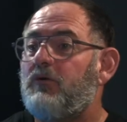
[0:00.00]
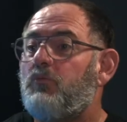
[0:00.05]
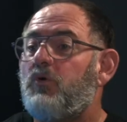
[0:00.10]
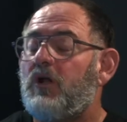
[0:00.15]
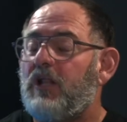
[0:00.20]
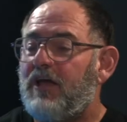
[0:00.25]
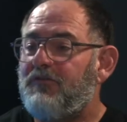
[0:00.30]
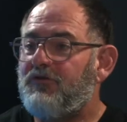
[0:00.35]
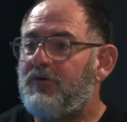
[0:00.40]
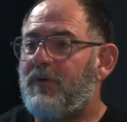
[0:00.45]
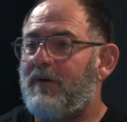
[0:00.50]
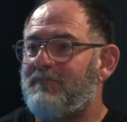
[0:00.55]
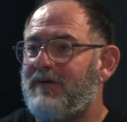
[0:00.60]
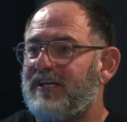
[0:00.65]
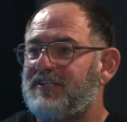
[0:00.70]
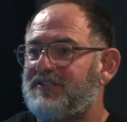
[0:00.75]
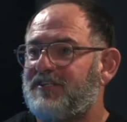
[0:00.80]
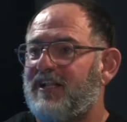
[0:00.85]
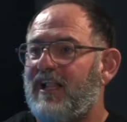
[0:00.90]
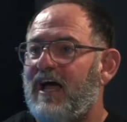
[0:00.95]
Well, everyone
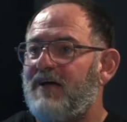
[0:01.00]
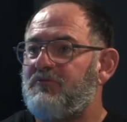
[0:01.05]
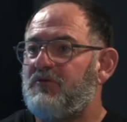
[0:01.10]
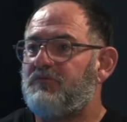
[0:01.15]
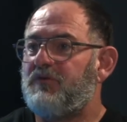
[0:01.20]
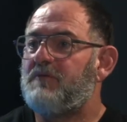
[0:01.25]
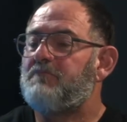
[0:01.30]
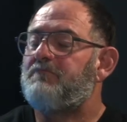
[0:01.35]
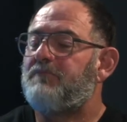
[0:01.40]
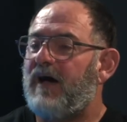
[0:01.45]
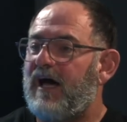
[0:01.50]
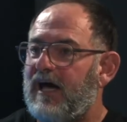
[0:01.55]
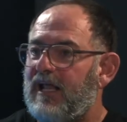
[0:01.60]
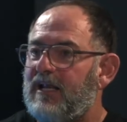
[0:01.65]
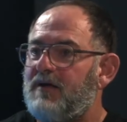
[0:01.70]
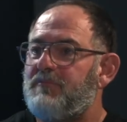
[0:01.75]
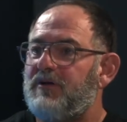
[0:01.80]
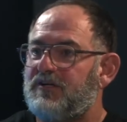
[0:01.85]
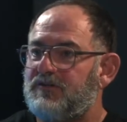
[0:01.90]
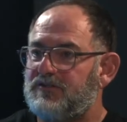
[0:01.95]
makes claim of him, yes.
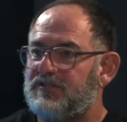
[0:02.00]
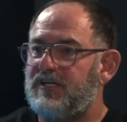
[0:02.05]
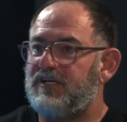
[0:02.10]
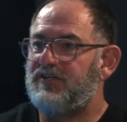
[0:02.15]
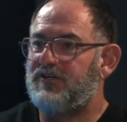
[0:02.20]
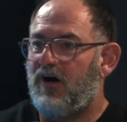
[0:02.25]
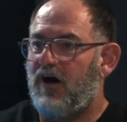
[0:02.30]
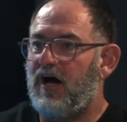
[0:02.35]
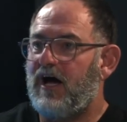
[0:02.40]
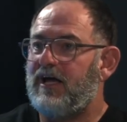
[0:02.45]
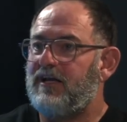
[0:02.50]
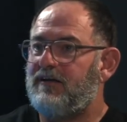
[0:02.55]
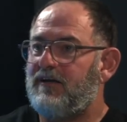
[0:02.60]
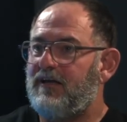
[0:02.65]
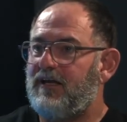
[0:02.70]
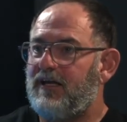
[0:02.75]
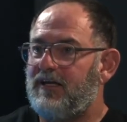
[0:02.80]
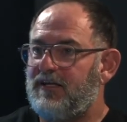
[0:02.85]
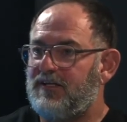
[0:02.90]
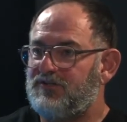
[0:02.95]
partly because he died
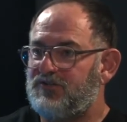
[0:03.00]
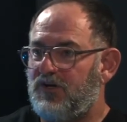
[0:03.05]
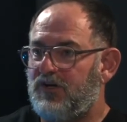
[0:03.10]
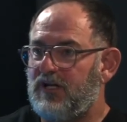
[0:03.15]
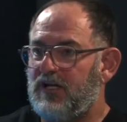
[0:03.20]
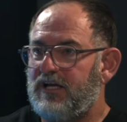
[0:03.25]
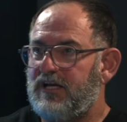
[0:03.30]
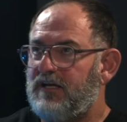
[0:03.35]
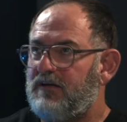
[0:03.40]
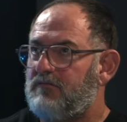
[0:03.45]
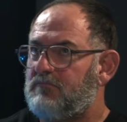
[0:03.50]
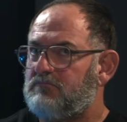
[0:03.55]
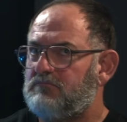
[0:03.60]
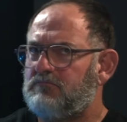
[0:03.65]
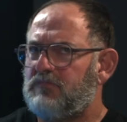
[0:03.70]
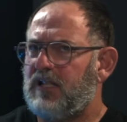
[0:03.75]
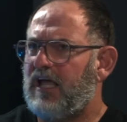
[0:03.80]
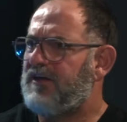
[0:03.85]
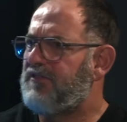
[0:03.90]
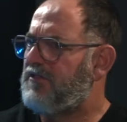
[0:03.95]
in his early
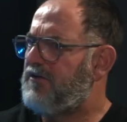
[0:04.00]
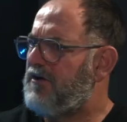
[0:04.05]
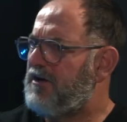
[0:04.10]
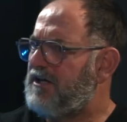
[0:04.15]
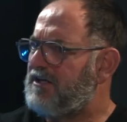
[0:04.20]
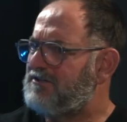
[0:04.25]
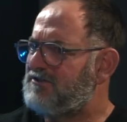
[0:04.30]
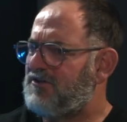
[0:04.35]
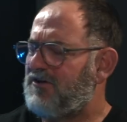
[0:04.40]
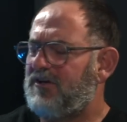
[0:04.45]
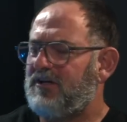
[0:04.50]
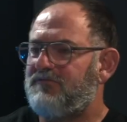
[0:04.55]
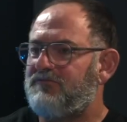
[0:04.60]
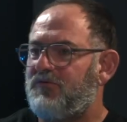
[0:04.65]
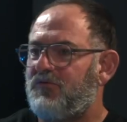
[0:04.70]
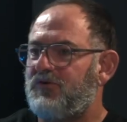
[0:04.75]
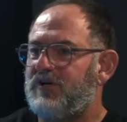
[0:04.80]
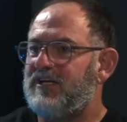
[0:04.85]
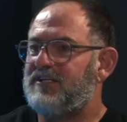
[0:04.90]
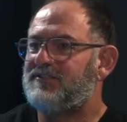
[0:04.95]
late 30s, early
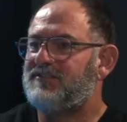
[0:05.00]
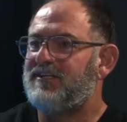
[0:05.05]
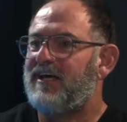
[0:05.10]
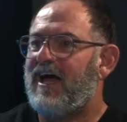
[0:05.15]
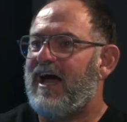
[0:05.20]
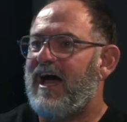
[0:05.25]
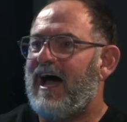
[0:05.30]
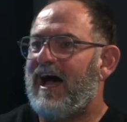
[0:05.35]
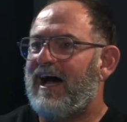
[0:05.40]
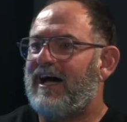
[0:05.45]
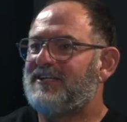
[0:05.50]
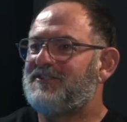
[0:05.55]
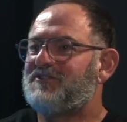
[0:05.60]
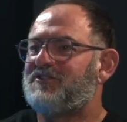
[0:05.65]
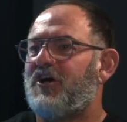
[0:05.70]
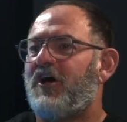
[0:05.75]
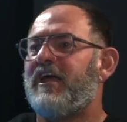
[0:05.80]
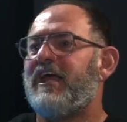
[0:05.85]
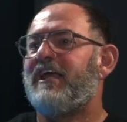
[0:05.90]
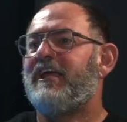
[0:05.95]
40s. Yeah, uh,
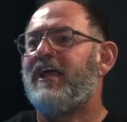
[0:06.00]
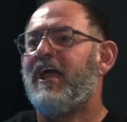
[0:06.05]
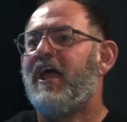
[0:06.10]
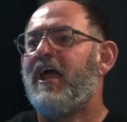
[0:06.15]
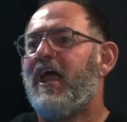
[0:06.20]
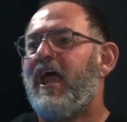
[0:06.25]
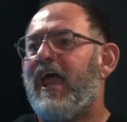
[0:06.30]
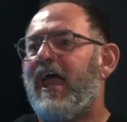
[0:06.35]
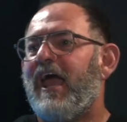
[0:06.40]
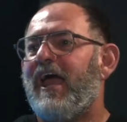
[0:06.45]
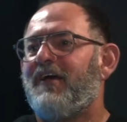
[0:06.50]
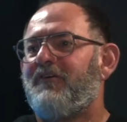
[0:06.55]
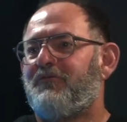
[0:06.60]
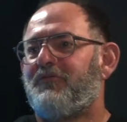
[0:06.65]
so he like yeah.